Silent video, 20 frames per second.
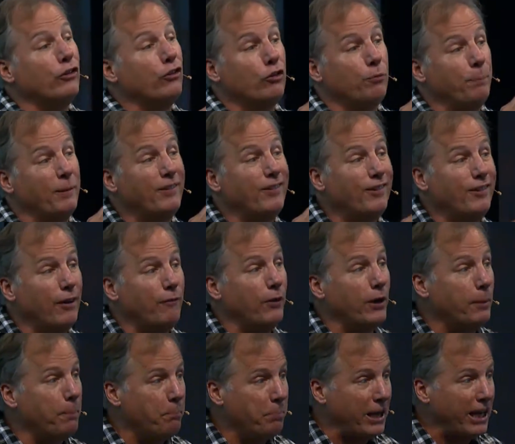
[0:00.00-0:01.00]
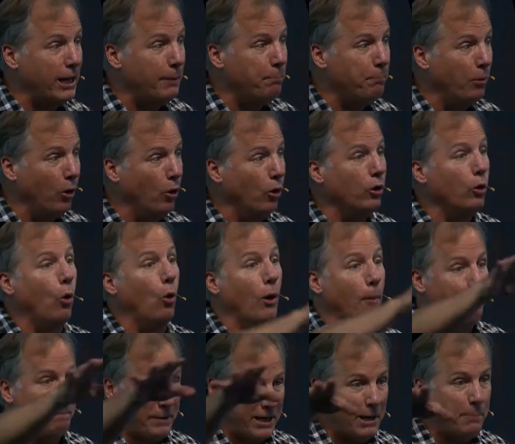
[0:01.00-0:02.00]
specific people or
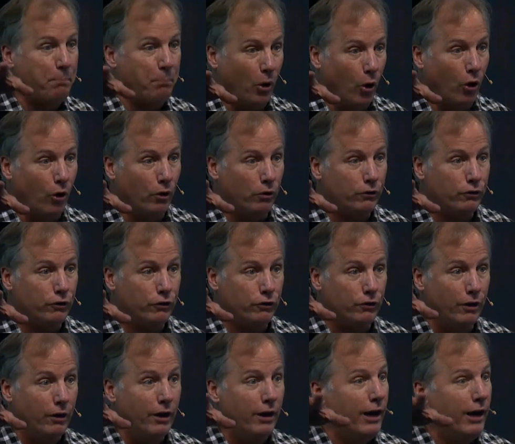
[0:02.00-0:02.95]
peoples,